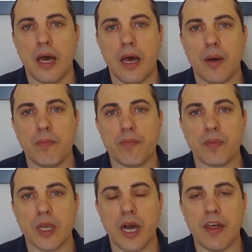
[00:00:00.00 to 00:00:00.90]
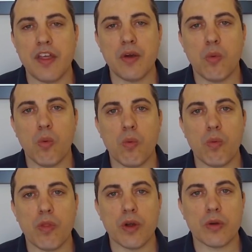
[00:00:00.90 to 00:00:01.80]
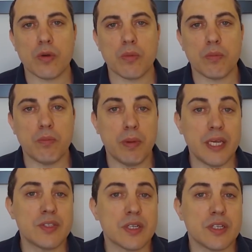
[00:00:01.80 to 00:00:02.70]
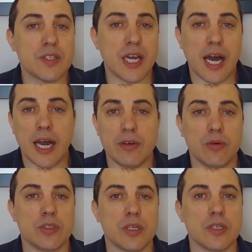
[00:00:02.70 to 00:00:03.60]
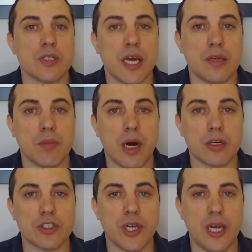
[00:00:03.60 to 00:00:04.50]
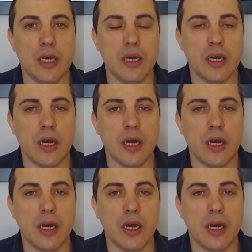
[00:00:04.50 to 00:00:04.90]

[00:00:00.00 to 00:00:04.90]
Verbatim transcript: I think they're basically saying, I don't understand blockchain.